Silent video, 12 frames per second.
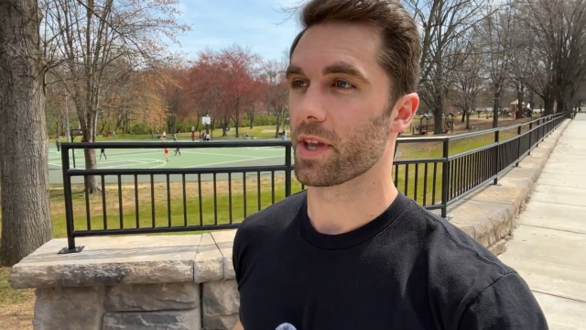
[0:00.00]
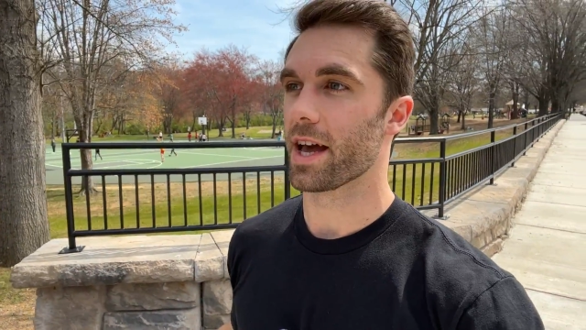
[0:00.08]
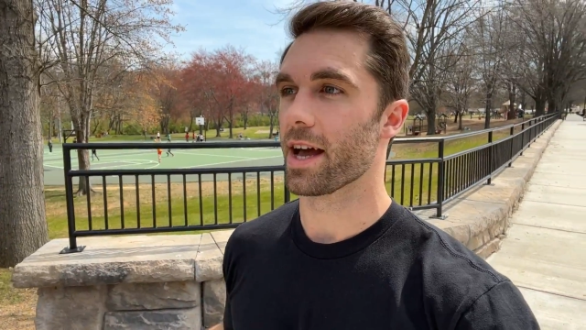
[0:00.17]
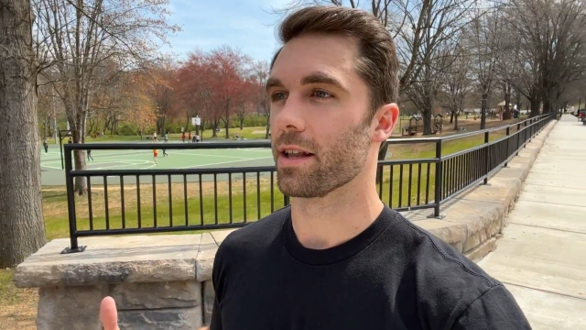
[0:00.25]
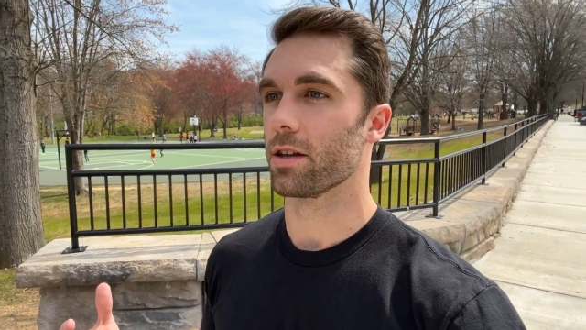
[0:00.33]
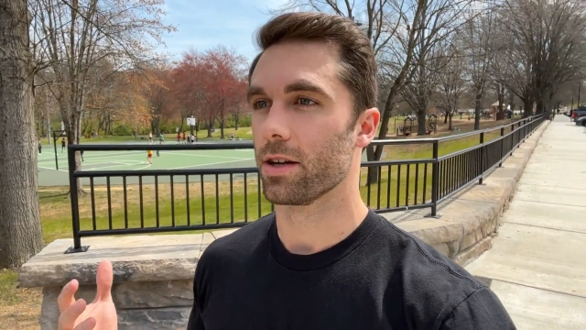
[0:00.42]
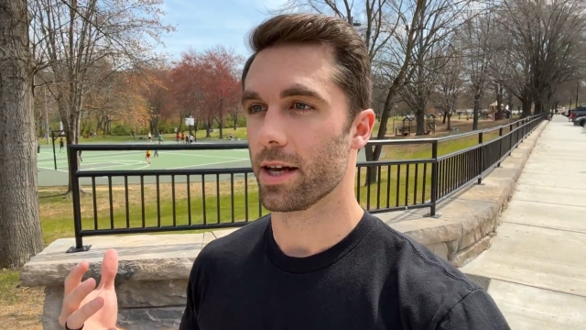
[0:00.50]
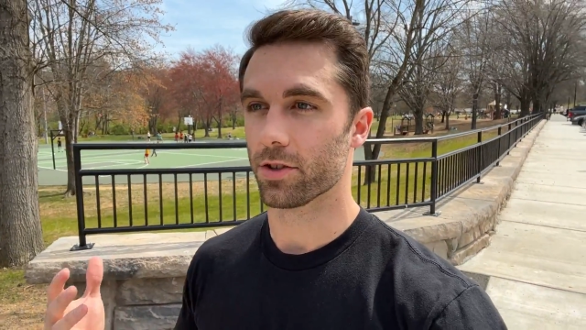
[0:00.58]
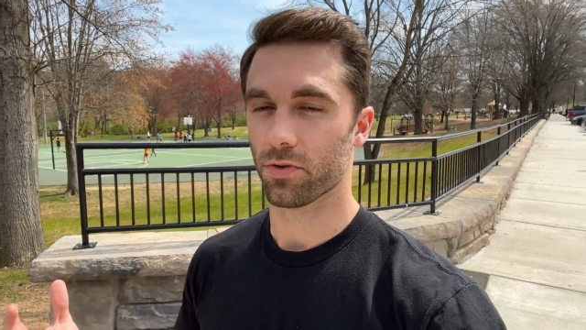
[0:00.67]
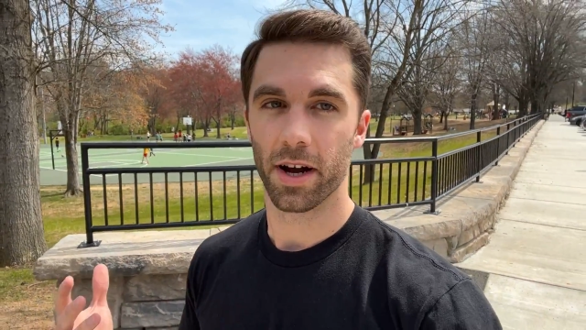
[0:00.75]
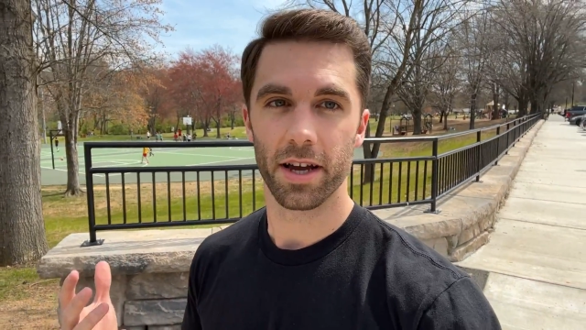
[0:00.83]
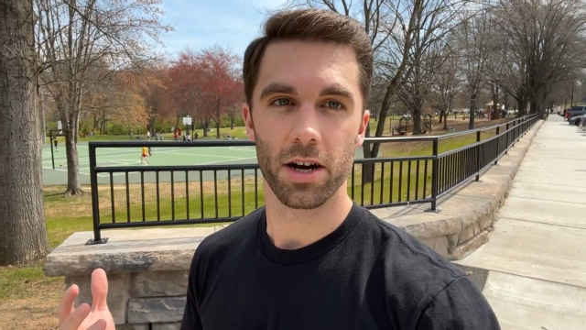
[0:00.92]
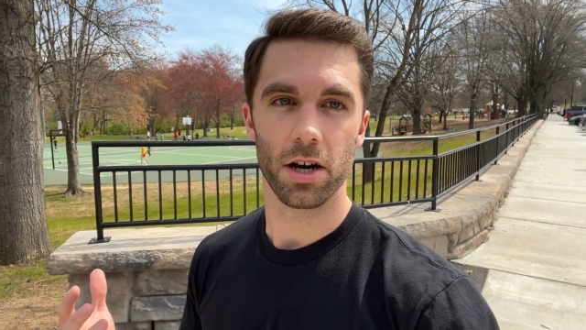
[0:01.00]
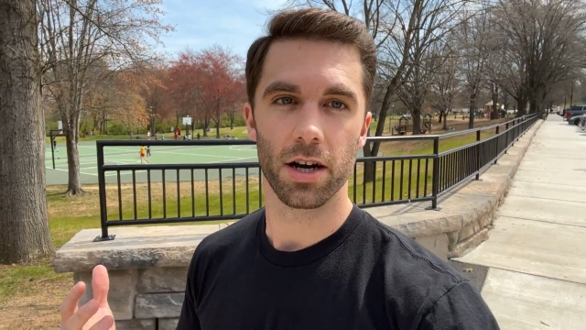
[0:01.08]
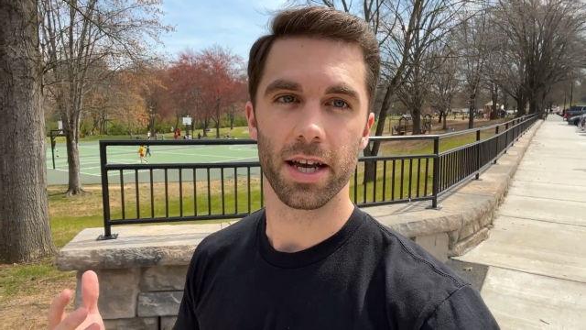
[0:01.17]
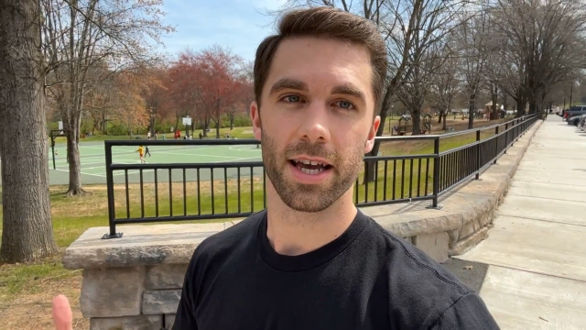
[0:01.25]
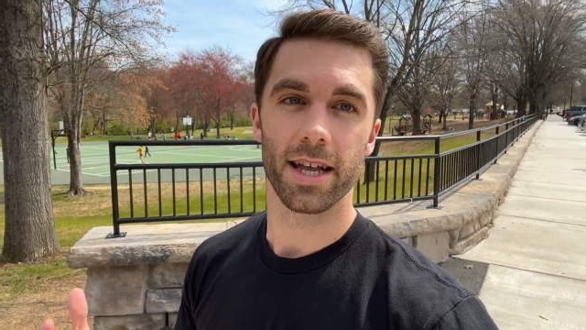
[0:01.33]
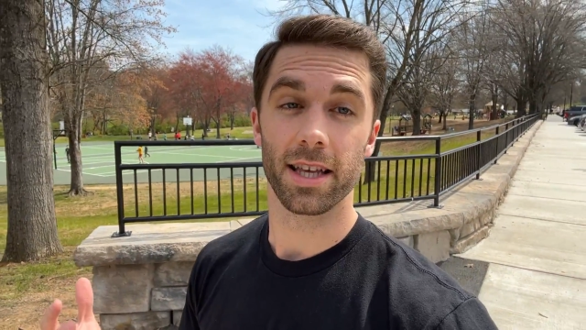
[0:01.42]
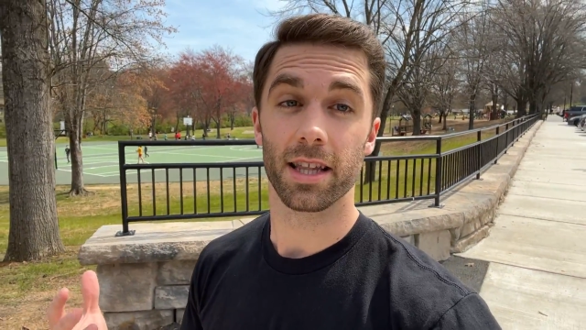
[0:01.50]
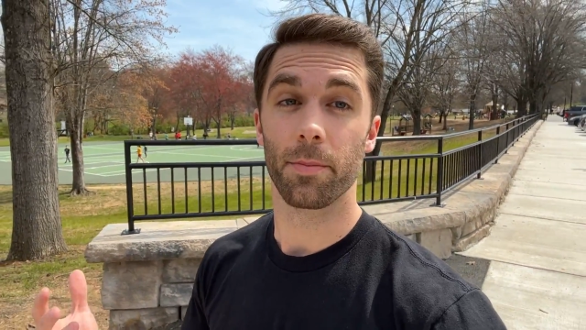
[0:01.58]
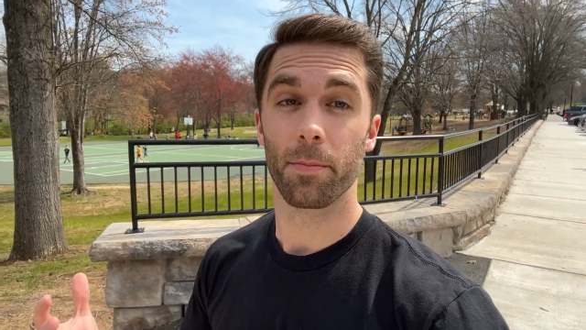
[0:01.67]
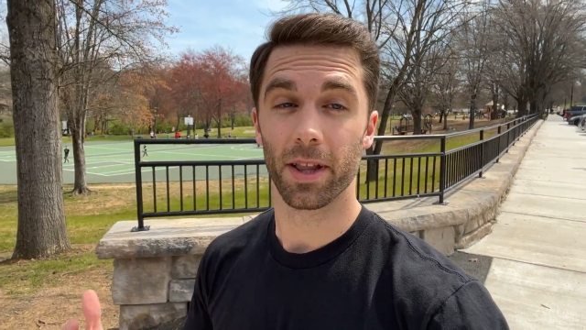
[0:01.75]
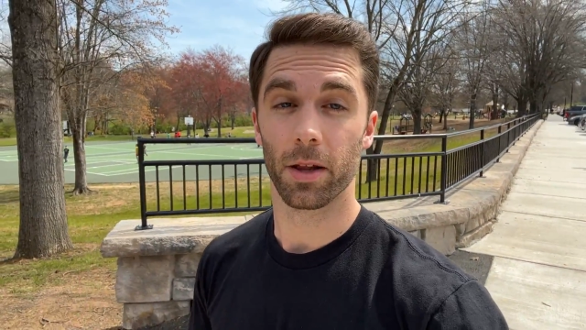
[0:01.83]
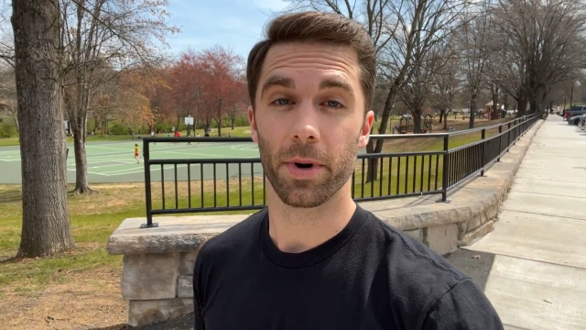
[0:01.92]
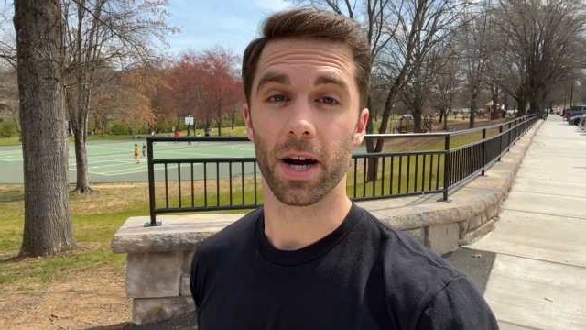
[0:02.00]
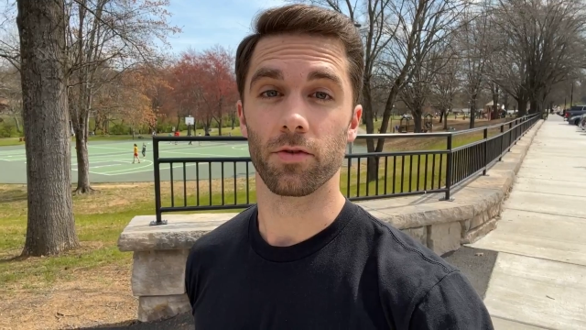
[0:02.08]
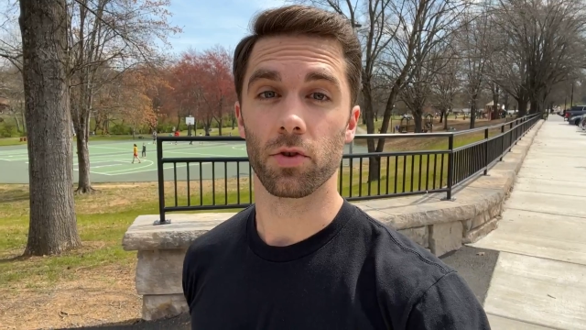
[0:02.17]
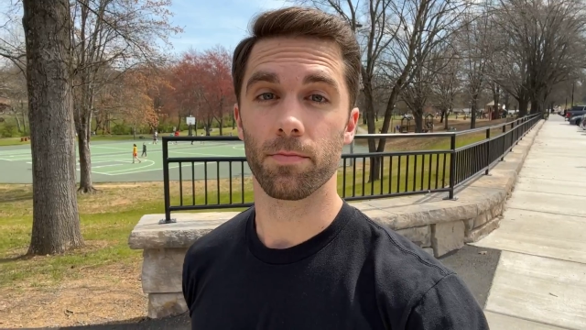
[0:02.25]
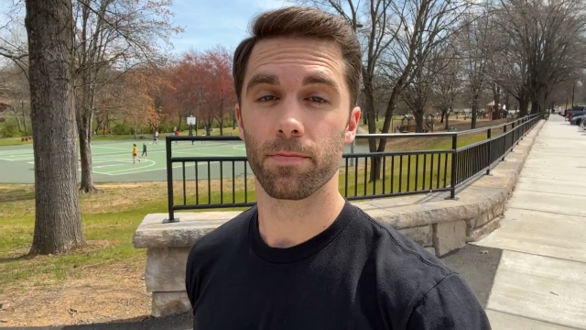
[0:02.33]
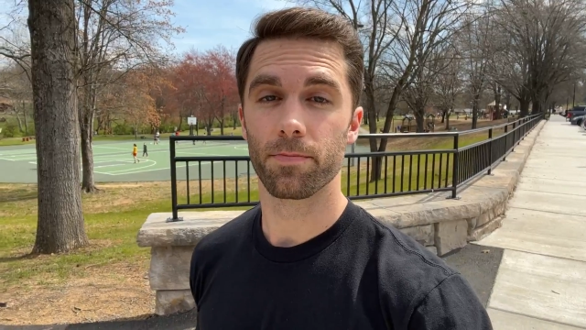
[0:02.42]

and it's right here in the middle of Maryville.